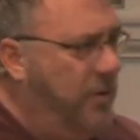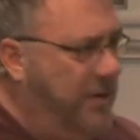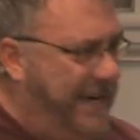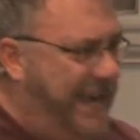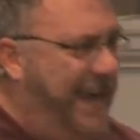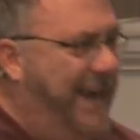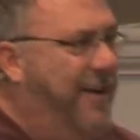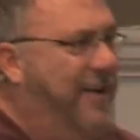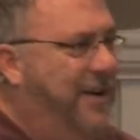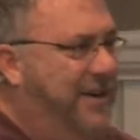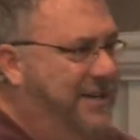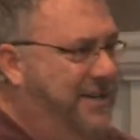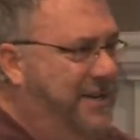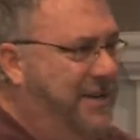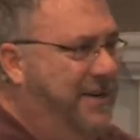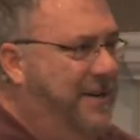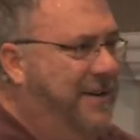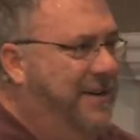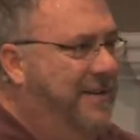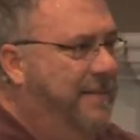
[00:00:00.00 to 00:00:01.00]

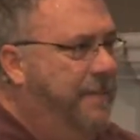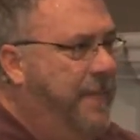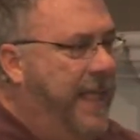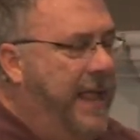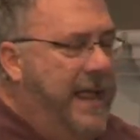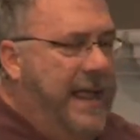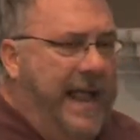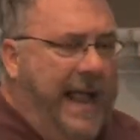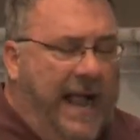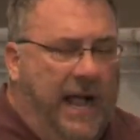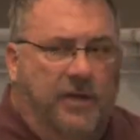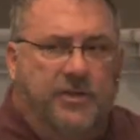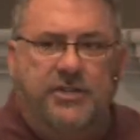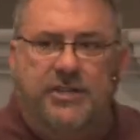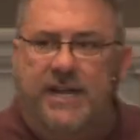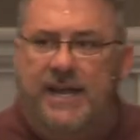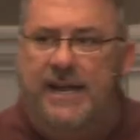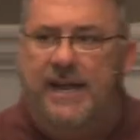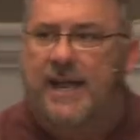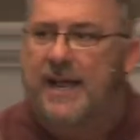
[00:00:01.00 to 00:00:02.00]
character, how
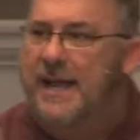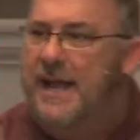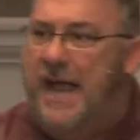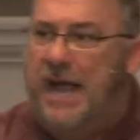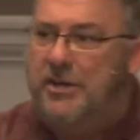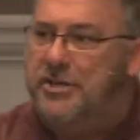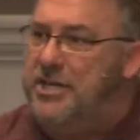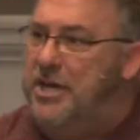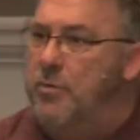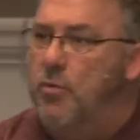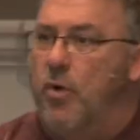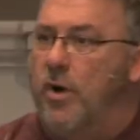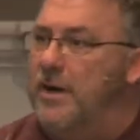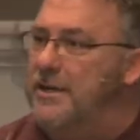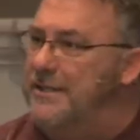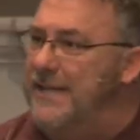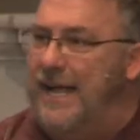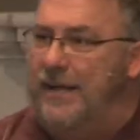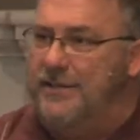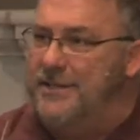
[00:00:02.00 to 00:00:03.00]
she
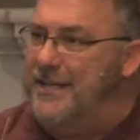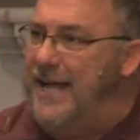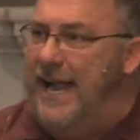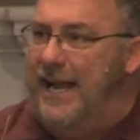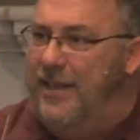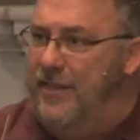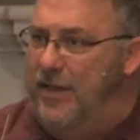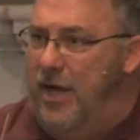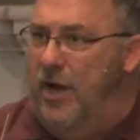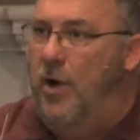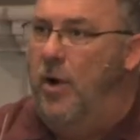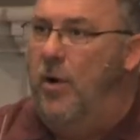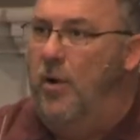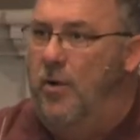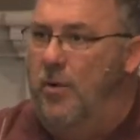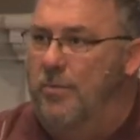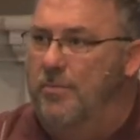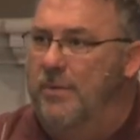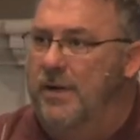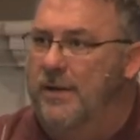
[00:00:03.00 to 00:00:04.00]
works outside of the
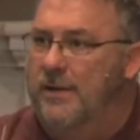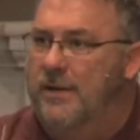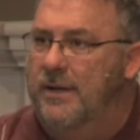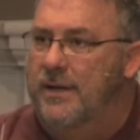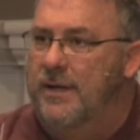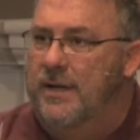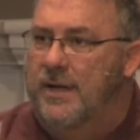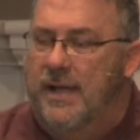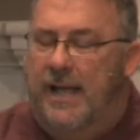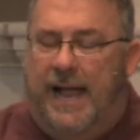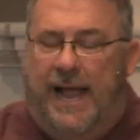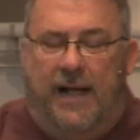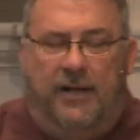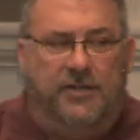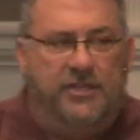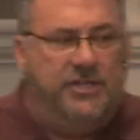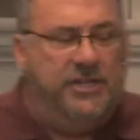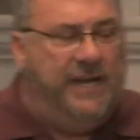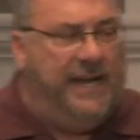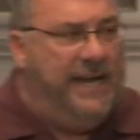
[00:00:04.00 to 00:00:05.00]
home, how
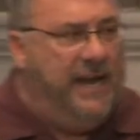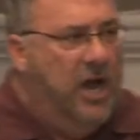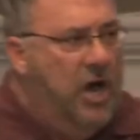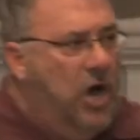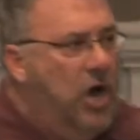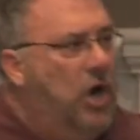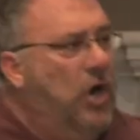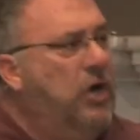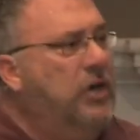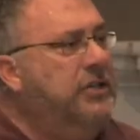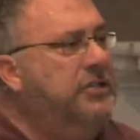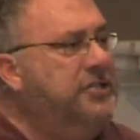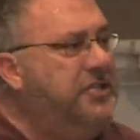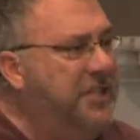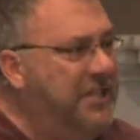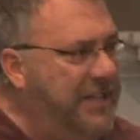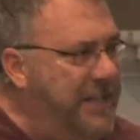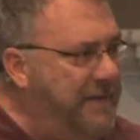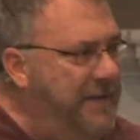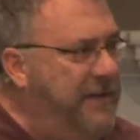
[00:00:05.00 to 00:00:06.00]
she earns
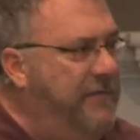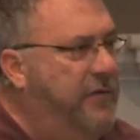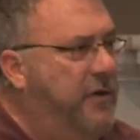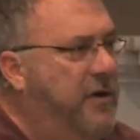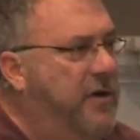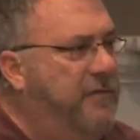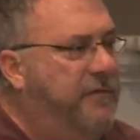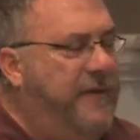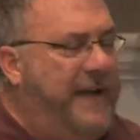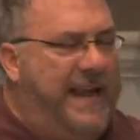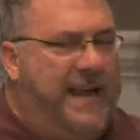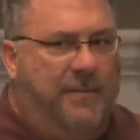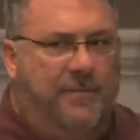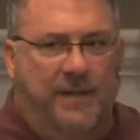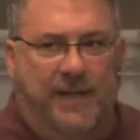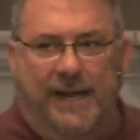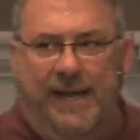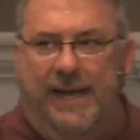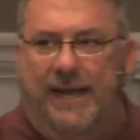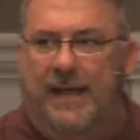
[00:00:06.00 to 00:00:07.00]
a living for her
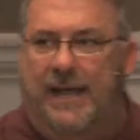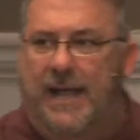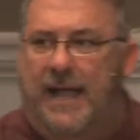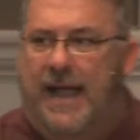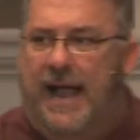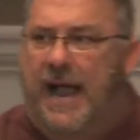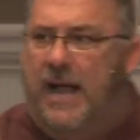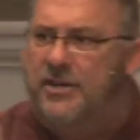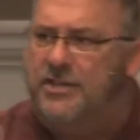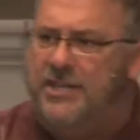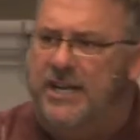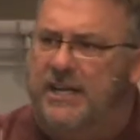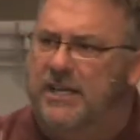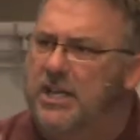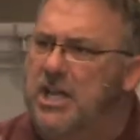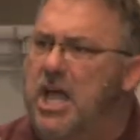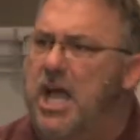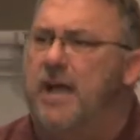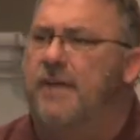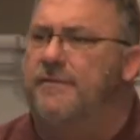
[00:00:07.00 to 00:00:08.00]
family, how she
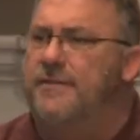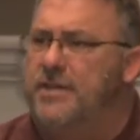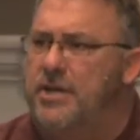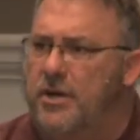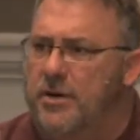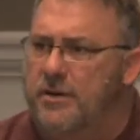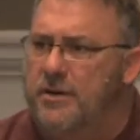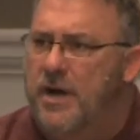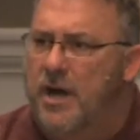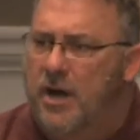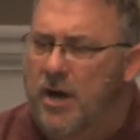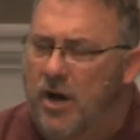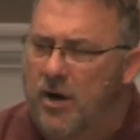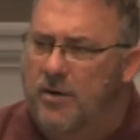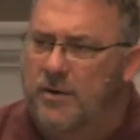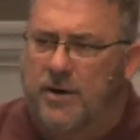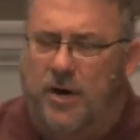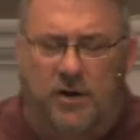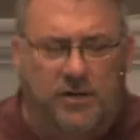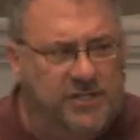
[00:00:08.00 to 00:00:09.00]
loves
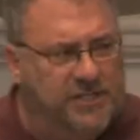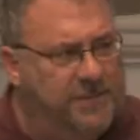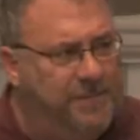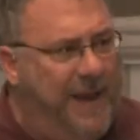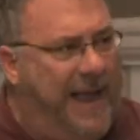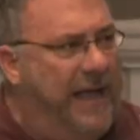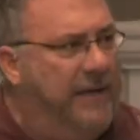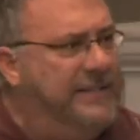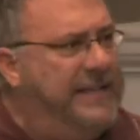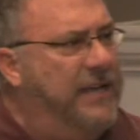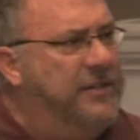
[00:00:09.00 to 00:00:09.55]
her spouse, how